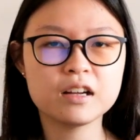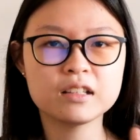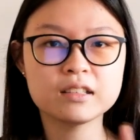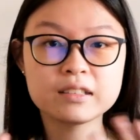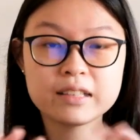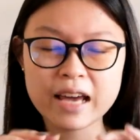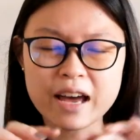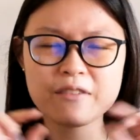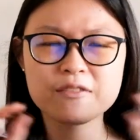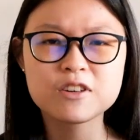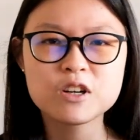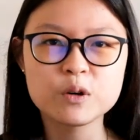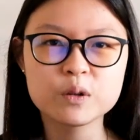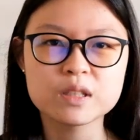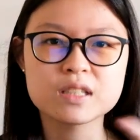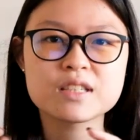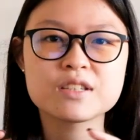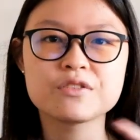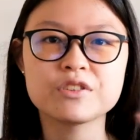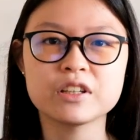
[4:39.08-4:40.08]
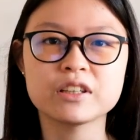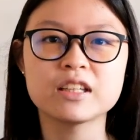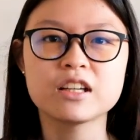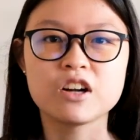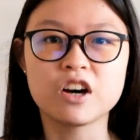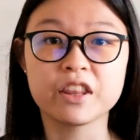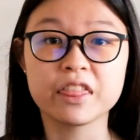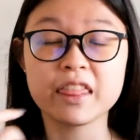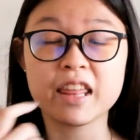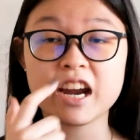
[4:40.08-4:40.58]
they have notes written
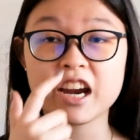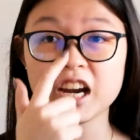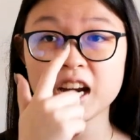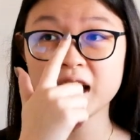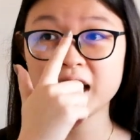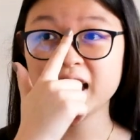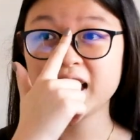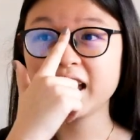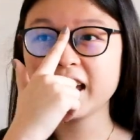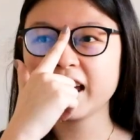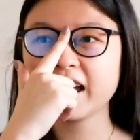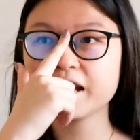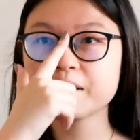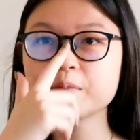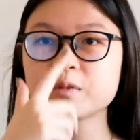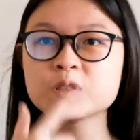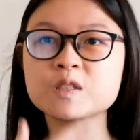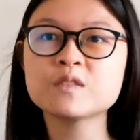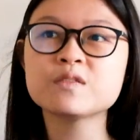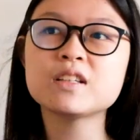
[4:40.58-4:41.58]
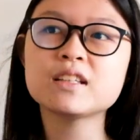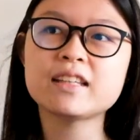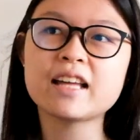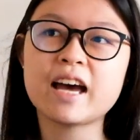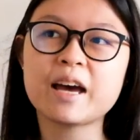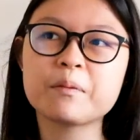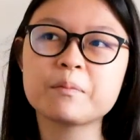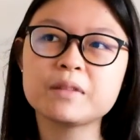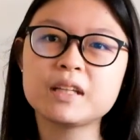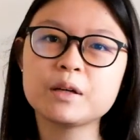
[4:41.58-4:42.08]
on there. And most of the
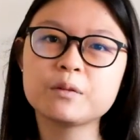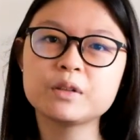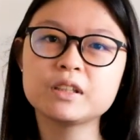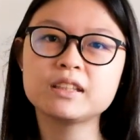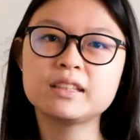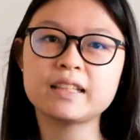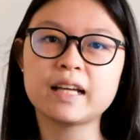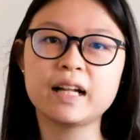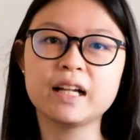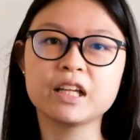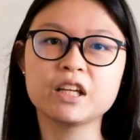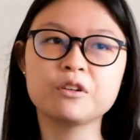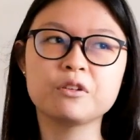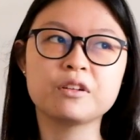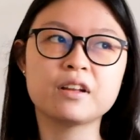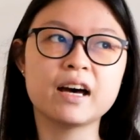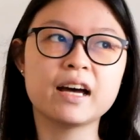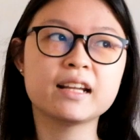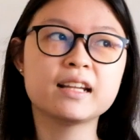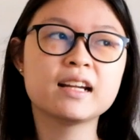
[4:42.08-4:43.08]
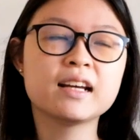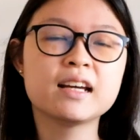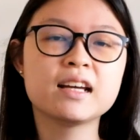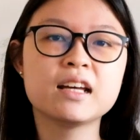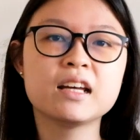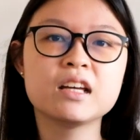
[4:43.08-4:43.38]
time, they will tell you that